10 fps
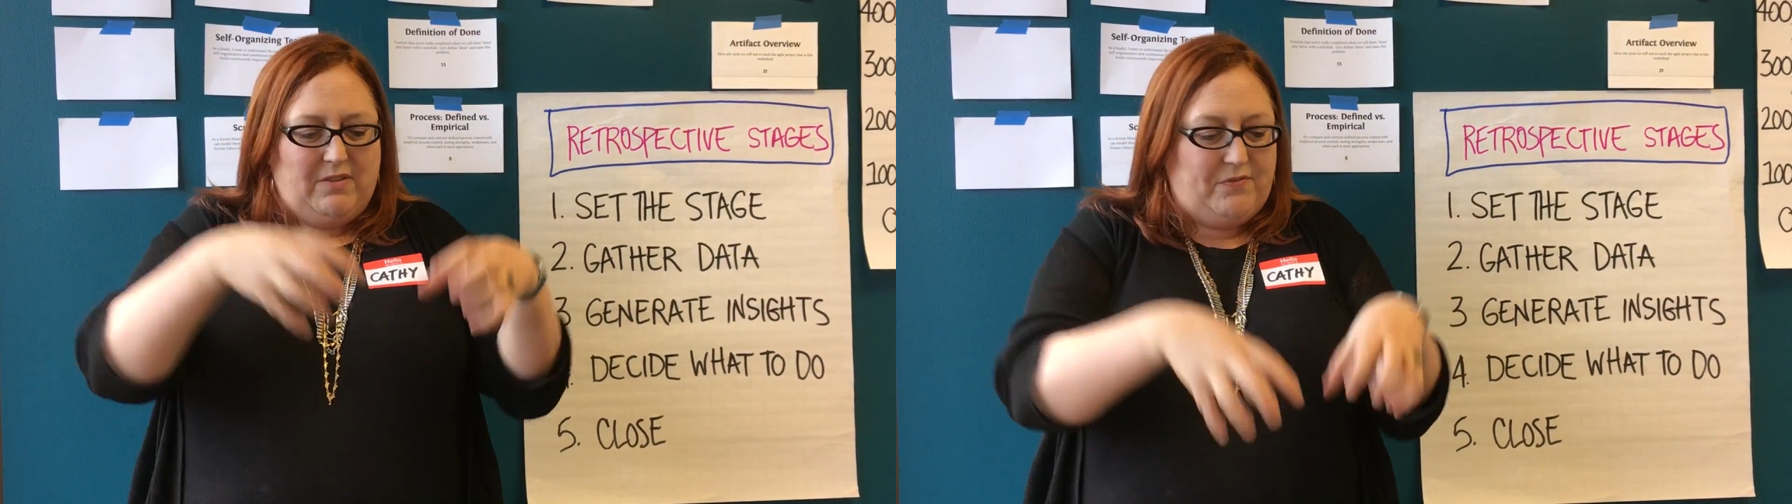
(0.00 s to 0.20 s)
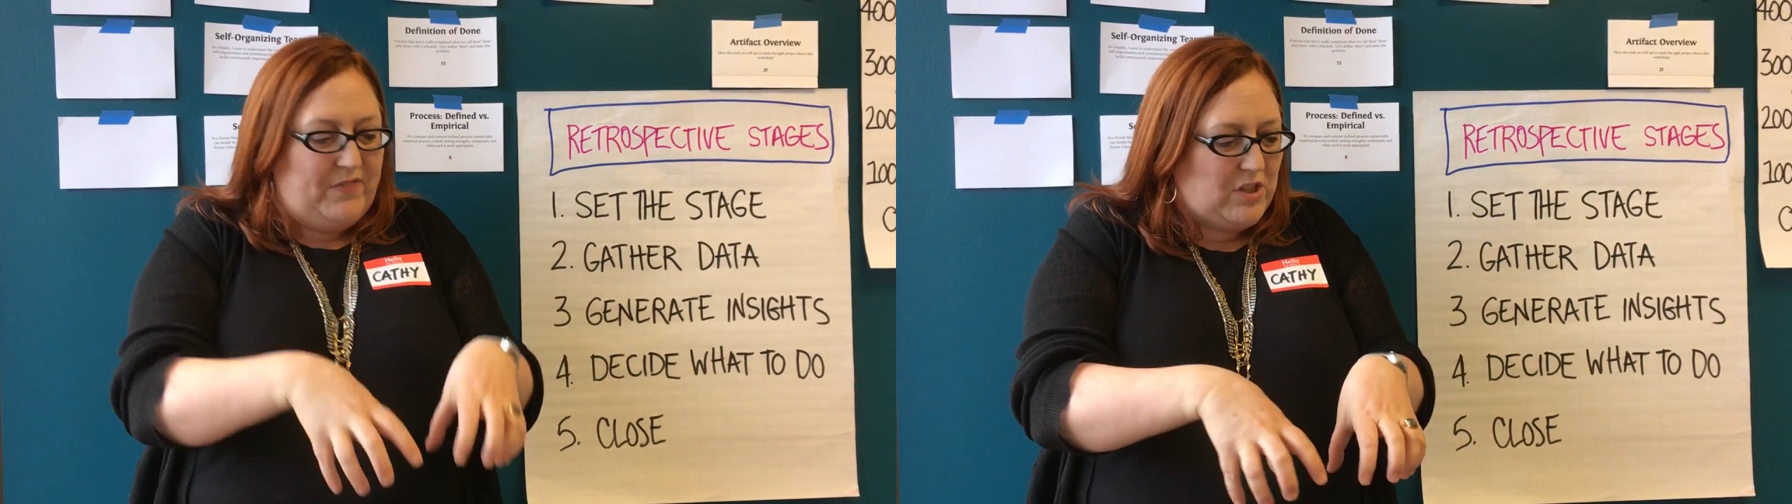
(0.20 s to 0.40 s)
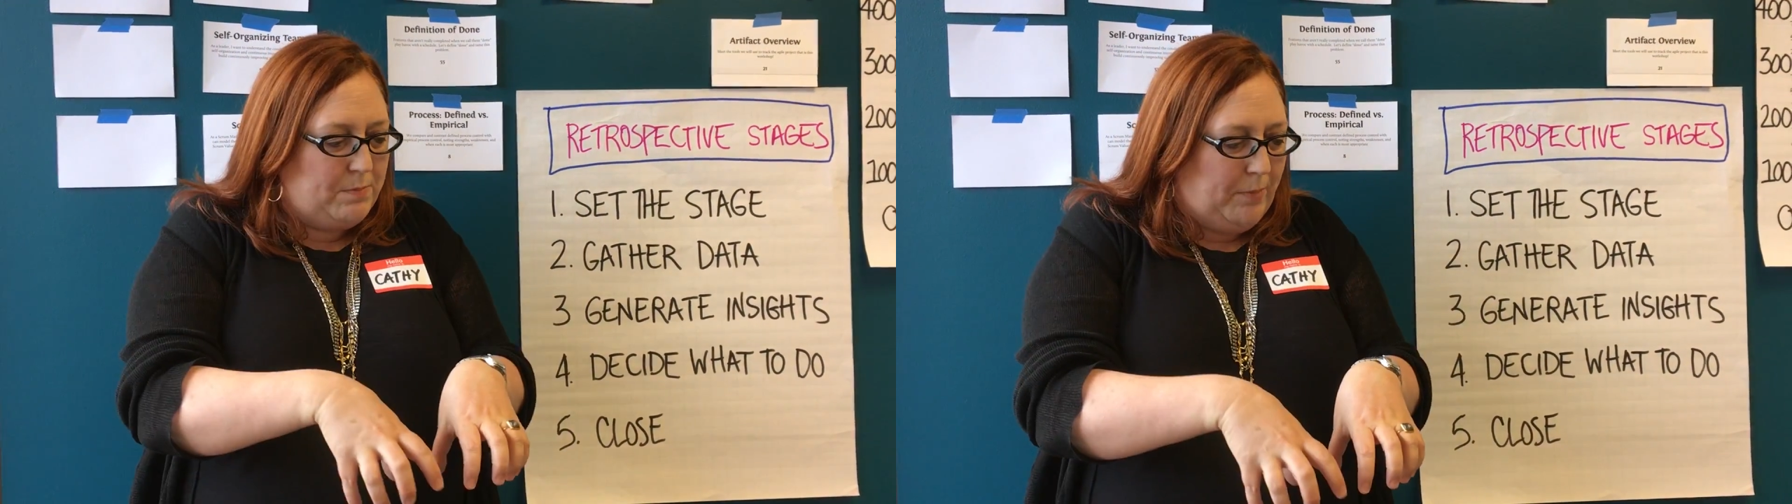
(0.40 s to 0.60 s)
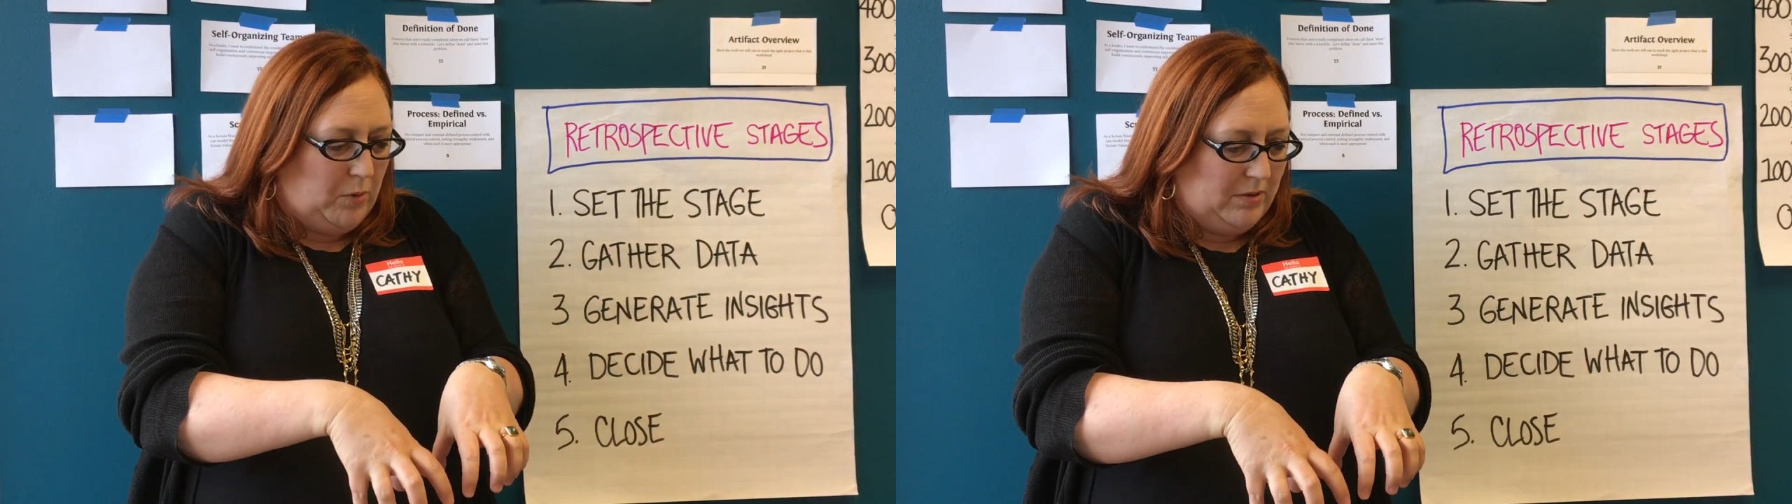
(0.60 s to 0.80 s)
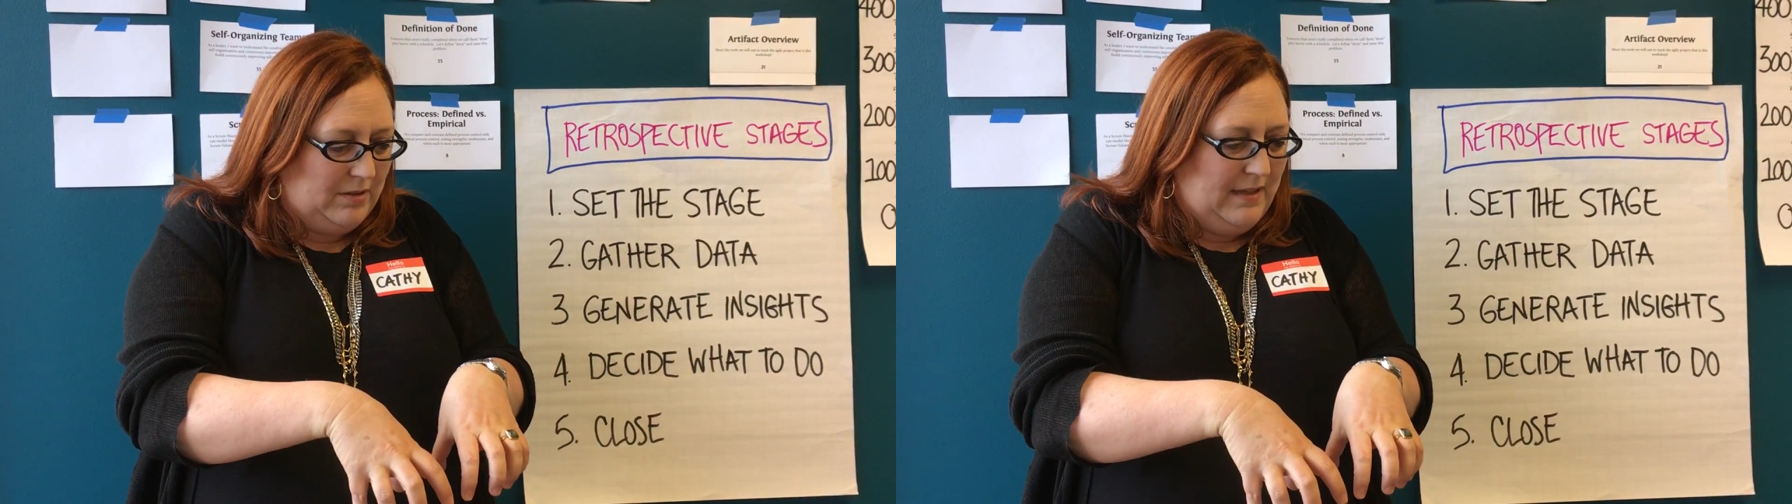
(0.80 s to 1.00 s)
in the
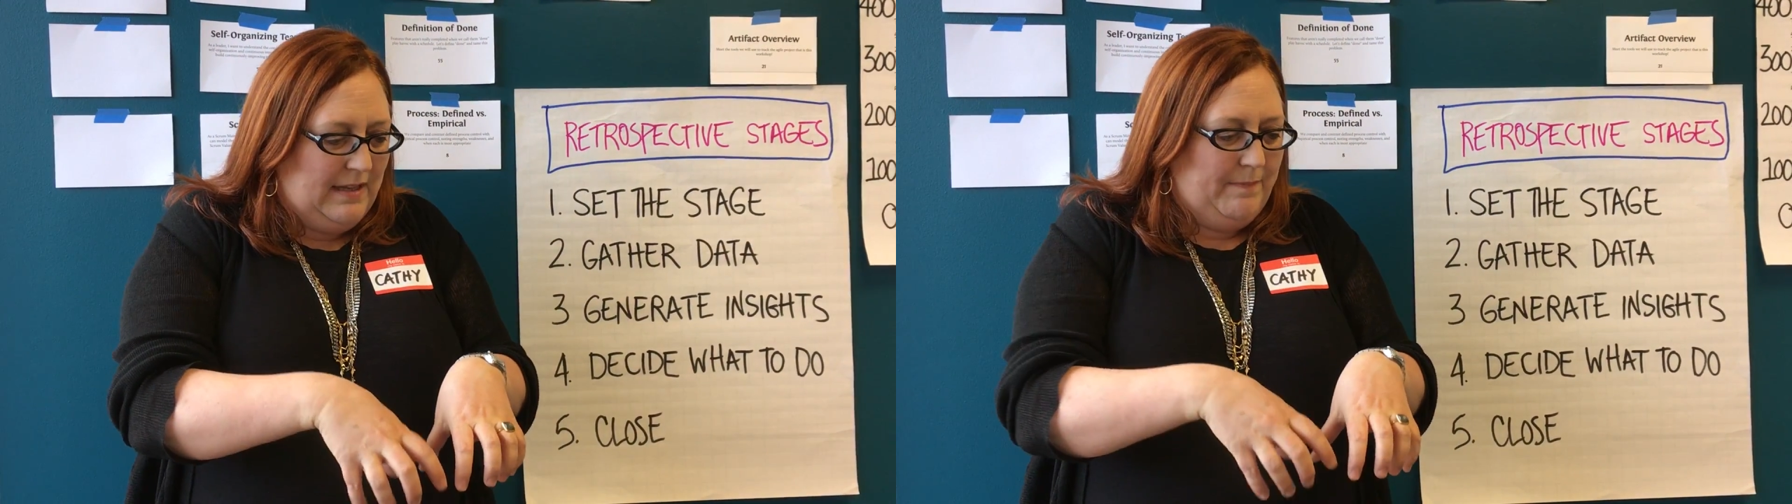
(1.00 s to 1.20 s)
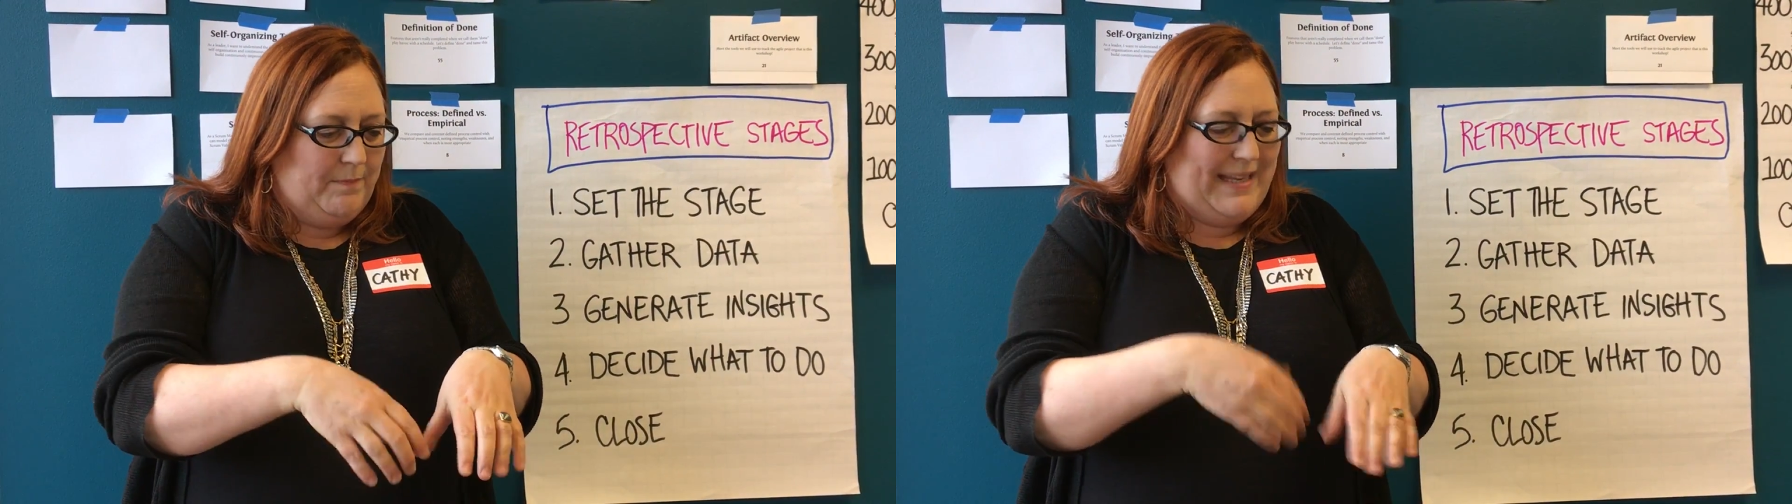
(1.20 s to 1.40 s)
fishbowl,